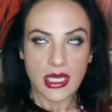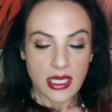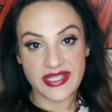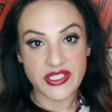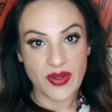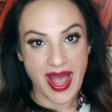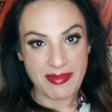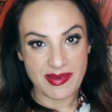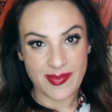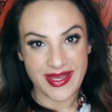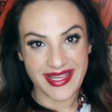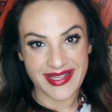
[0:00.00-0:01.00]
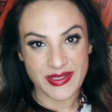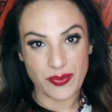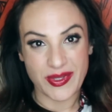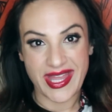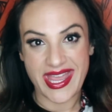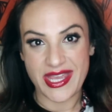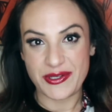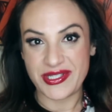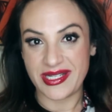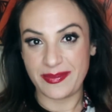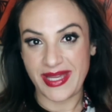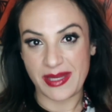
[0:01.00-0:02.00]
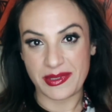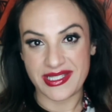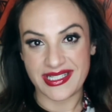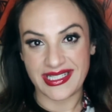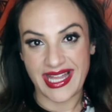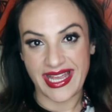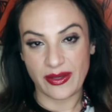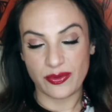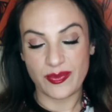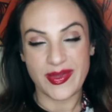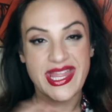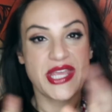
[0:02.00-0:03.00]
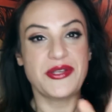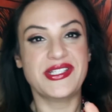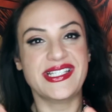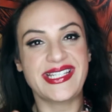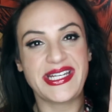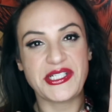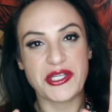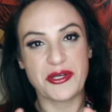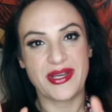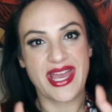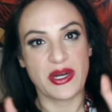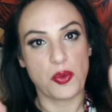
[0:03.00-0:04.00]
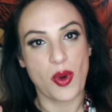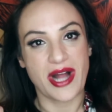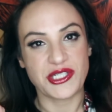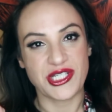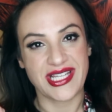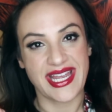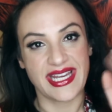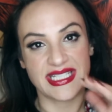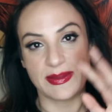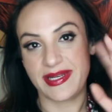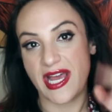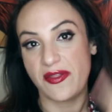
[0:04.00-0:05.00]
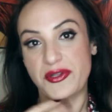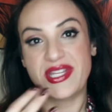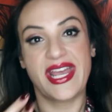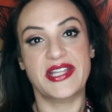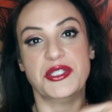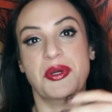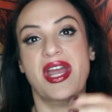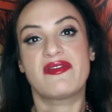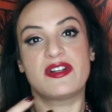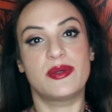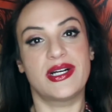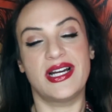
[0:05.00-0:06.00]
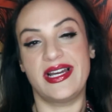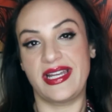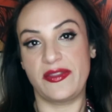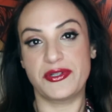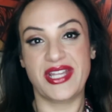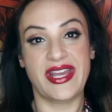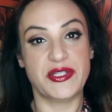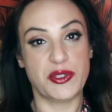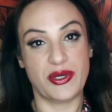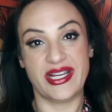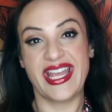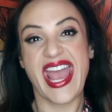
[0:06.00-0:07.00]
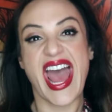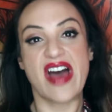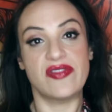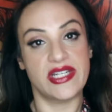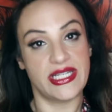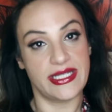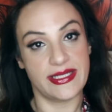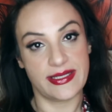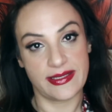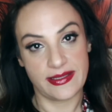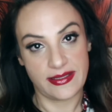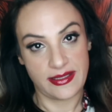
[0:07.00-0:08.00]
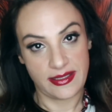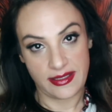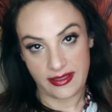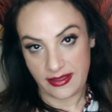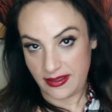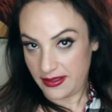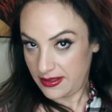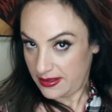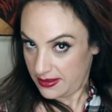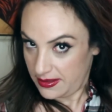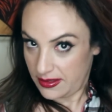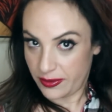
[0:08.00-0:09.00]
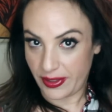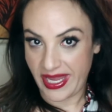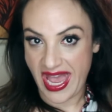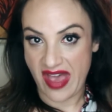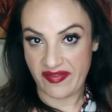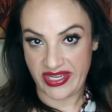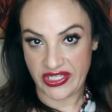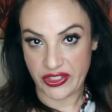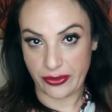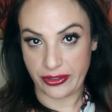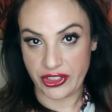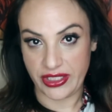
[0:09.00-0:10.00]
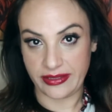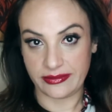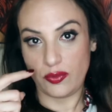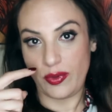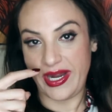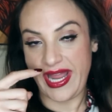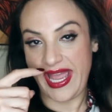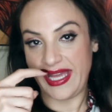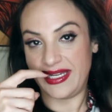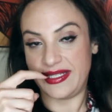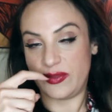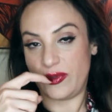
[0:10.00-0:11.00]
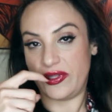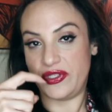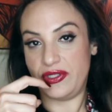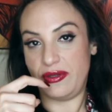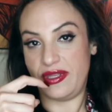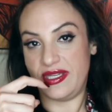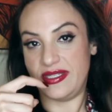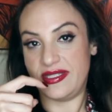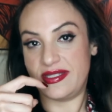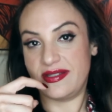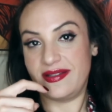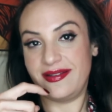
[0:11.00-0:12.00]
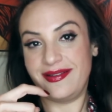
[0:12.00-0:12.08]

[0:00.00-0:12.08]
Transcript: He's so happy because when they used to be able to like, when they used to see each other, he had to watch his hands, but now those hands are everywhere, honey. Those hands are in cavities. They're cavity searching. One hand is where the tooth is.